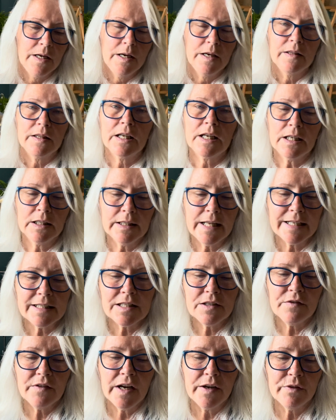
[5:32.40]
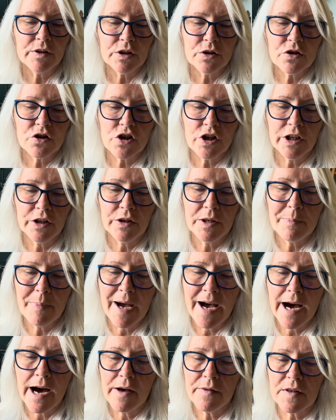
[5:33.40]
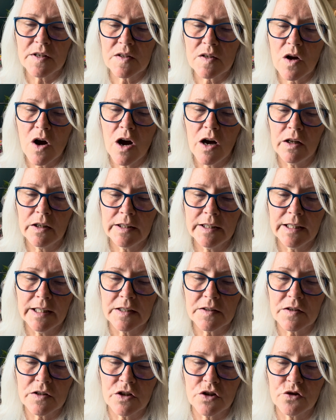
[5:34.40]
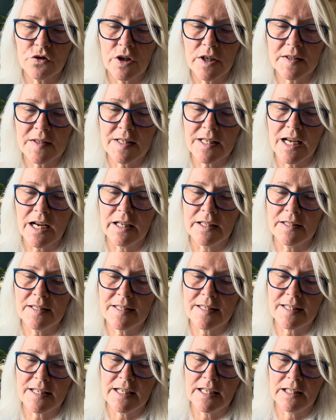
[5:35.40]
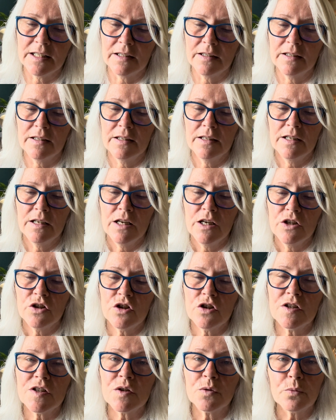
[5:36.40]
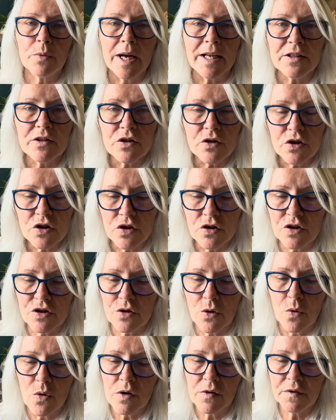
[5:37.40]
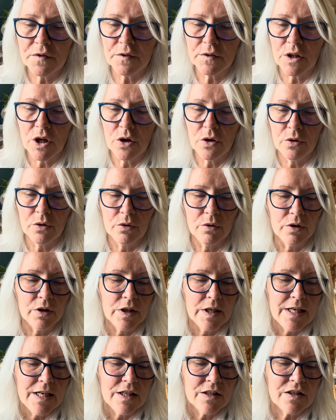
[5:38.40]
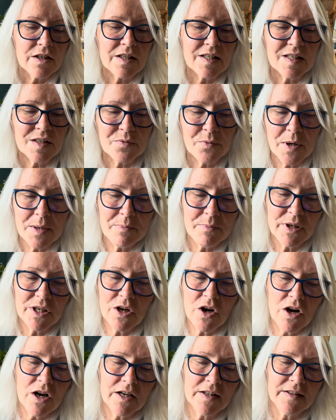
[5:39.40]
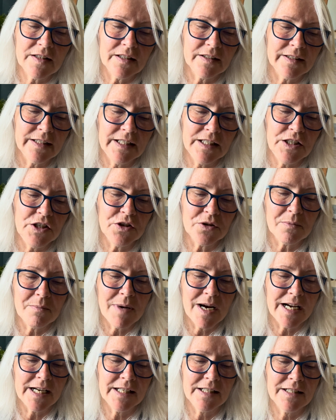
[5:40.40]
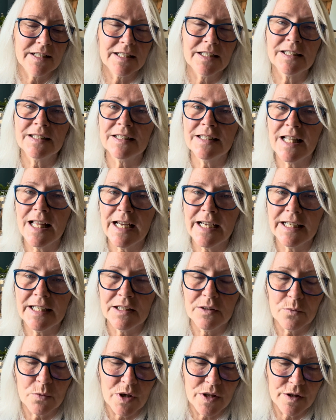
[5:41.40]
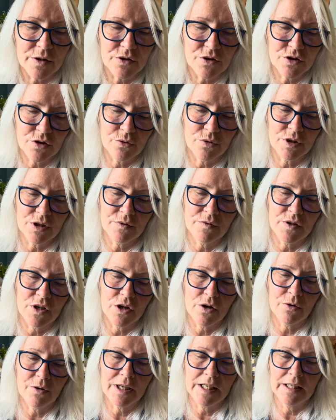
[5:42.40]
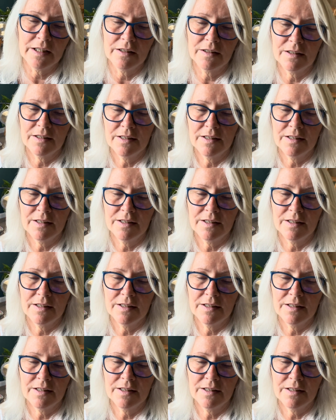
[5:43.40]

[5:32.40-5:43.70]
The collective evolutionary path is calling us to trust the unseen, to surrender to soul flow, to swim beyond the linear mind and align with intuitive knowing.